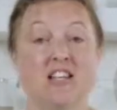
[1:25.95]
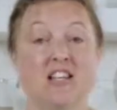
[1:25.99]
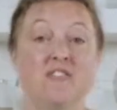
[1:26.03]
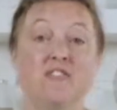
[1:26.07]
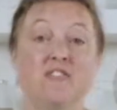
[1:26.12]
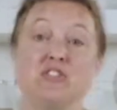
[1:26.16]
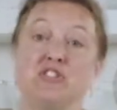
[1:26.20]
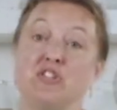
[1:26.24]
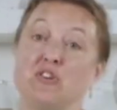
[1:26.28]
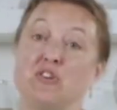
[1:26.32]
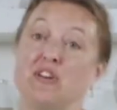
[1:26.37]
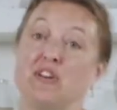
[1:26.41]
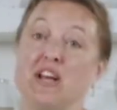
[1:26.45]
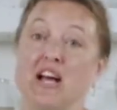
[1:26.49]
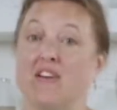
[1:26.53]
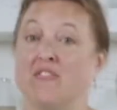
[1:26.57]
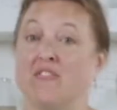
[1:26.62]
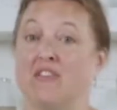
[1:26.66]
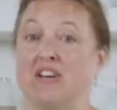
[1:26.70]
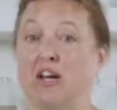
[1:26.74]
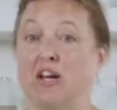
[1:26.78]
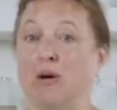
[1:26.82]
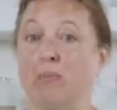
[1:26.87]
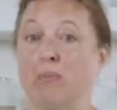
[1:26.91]
If you don't
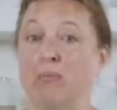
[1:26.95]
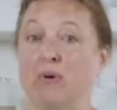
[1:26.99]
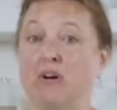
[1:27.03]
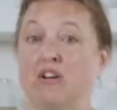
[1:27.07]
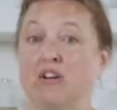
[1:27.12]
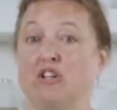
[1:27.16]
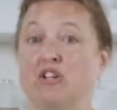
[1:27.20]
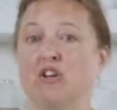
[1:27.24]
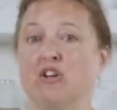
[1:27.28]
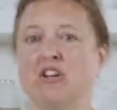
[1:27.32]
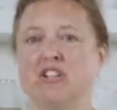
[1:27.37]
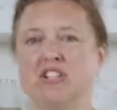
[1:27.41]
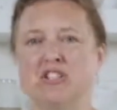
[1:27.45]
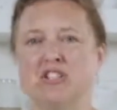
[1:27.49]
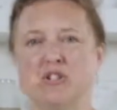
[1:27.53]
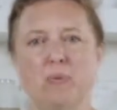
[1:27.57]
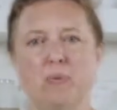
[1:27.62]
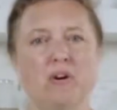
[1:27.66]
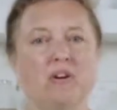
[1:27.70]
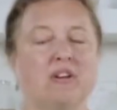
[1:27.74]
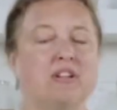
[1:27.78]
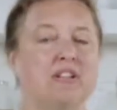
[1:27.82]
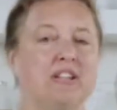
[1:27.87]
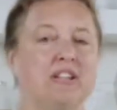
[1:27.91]
have an apron, you can just
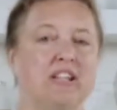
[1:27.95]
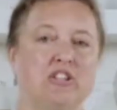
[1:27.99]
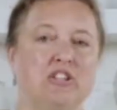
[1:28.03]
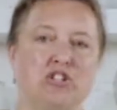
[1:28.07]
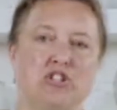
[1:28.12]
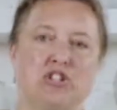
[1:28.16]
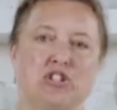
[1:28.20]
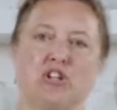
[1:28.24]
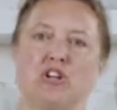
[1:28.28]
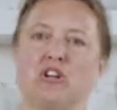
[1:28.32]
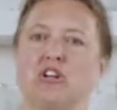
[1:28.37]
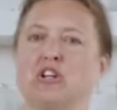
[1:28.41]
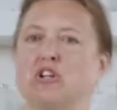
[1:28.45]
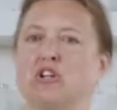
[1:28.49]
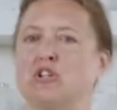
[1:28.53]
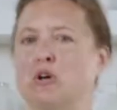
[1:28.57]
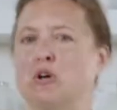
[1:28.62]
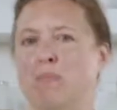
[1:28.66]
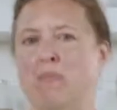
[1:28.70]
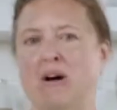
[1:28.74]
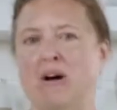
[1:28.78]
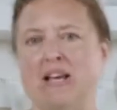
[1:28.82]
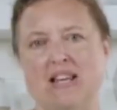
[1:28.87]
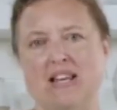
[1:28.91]
wear a clean shirt you
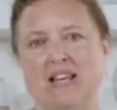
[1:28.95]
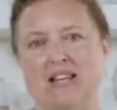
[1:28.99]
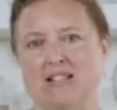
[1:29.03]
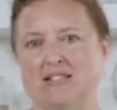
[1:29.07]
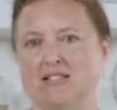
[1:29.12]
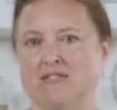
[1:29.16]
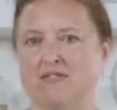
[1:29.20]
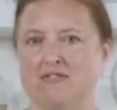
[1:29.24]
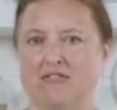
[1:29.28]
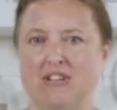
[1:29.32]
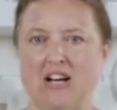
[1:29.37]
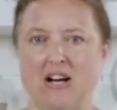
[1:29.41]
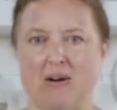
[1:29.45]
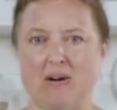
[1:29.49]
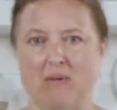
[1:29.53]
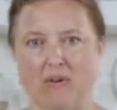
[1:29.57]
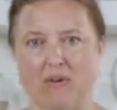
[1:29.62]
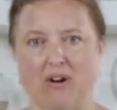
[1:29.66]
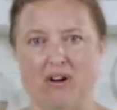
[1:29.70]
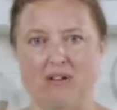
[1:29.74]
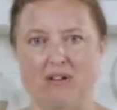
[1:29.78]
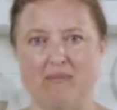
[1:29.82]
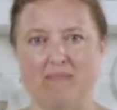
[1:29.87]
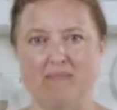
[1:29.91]
don't mind getting some
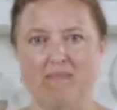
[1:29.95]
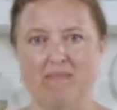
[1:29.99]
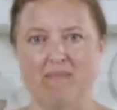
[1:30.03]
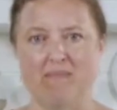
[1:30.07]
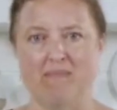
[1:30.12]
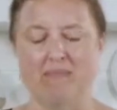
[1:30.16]
flour on.